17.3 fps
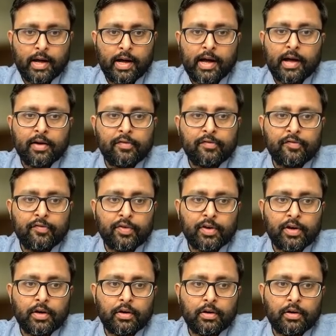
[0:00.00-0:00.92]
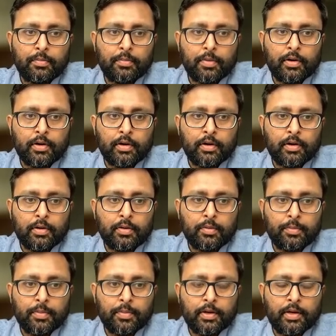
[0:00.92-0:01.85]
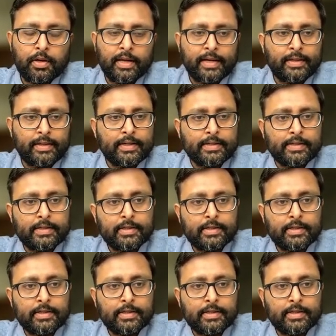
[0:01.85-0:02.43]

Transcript: have uh, uh, like this.